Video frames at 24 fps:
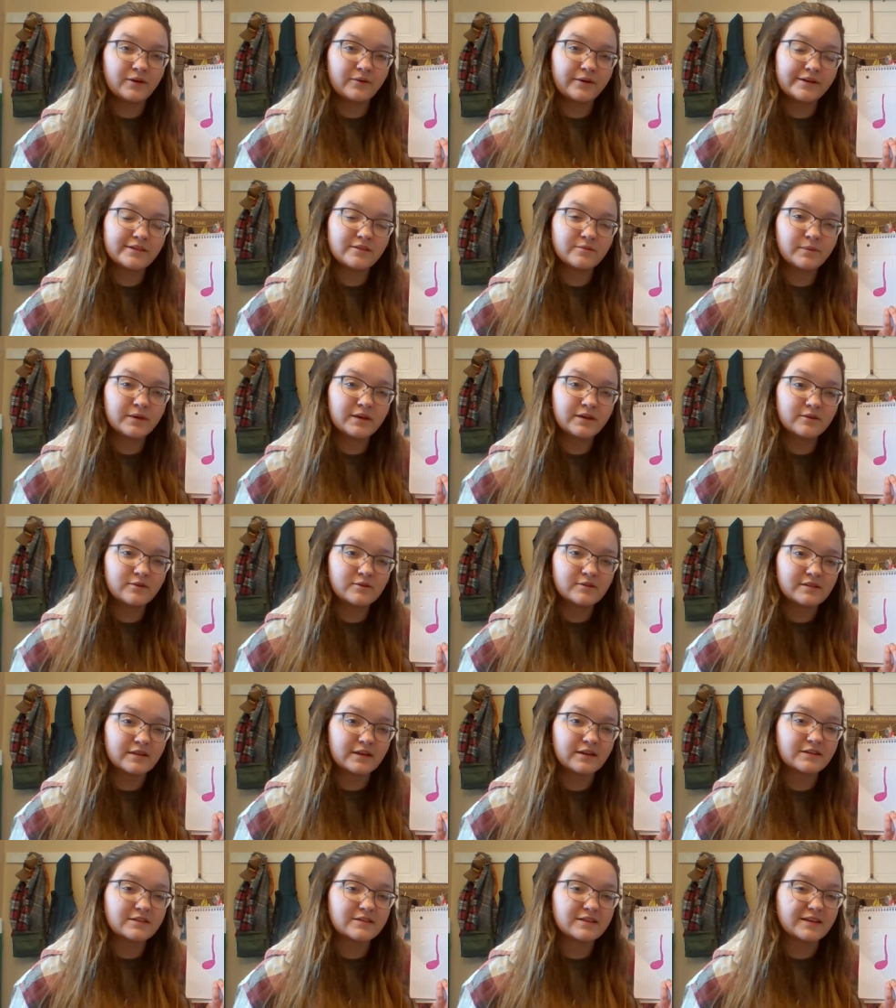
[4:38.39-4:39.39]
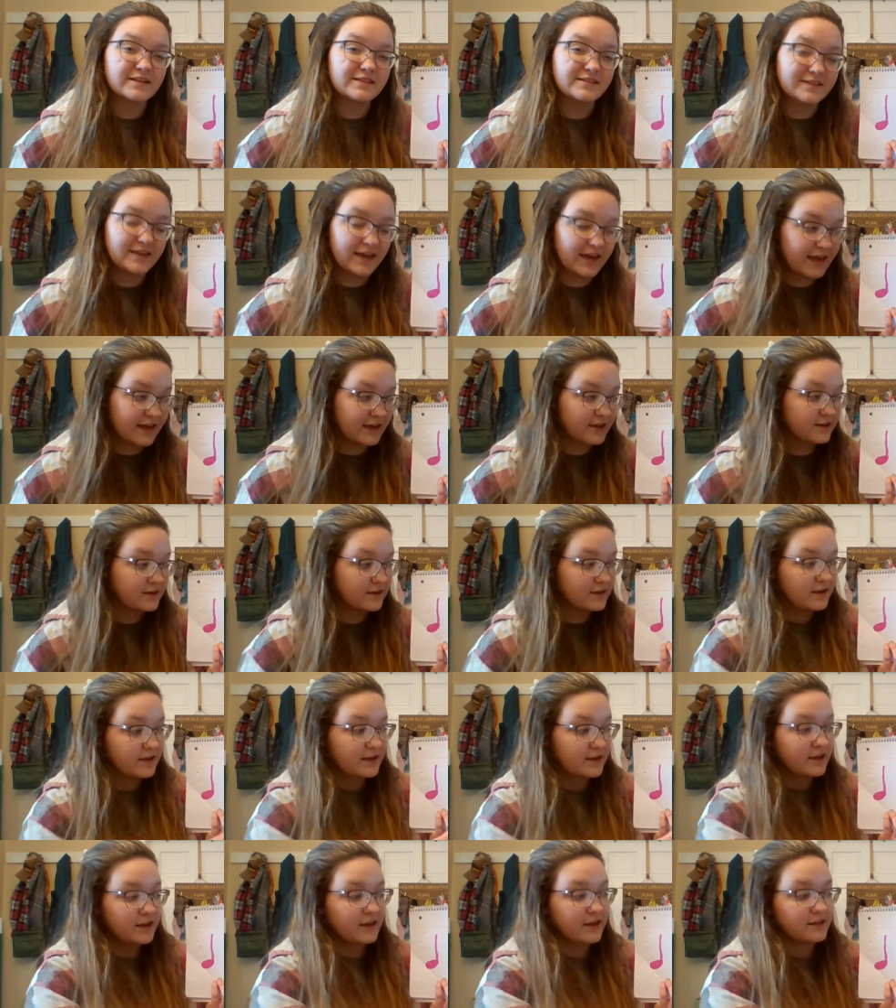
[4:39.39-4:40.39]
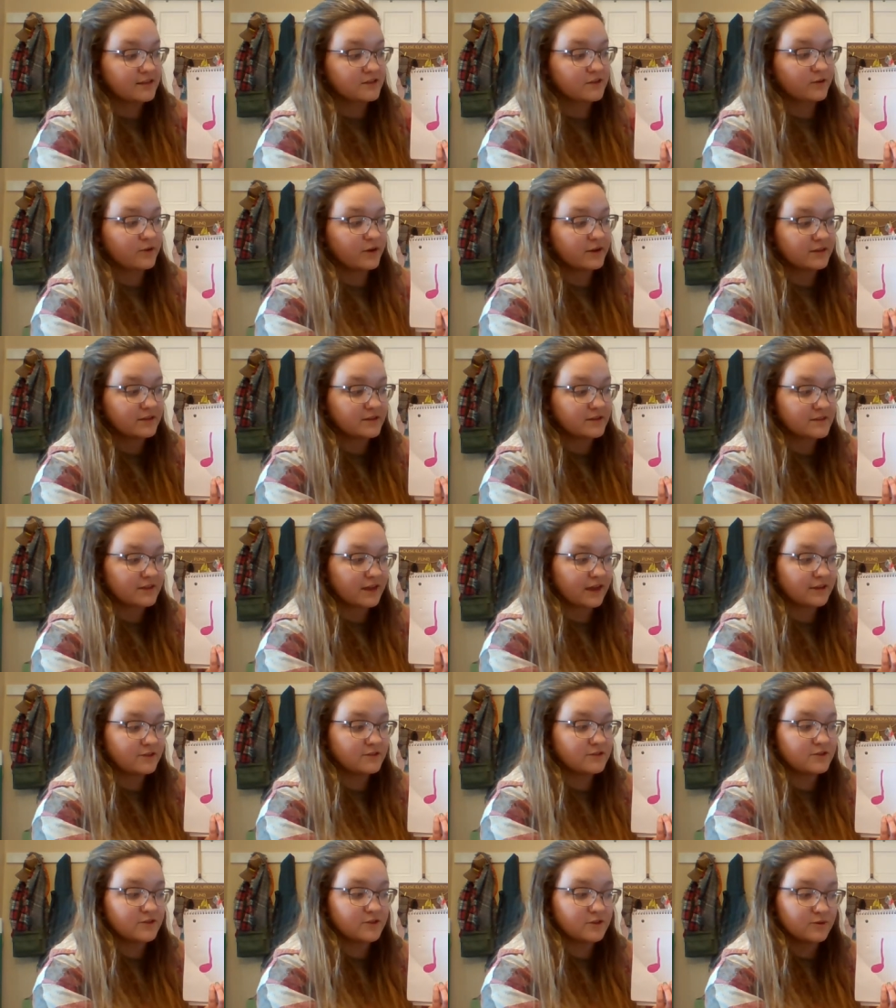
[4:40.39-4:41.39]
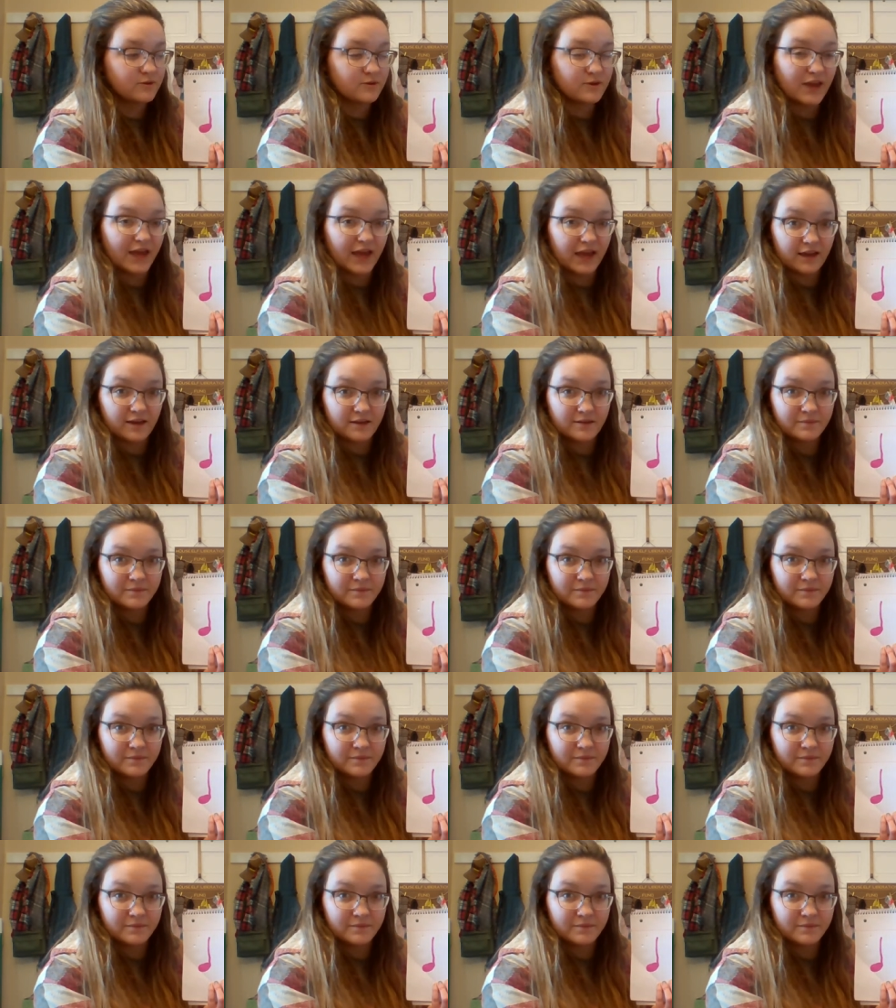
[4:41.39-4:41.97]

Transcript: going to be using today, it's going to say do they.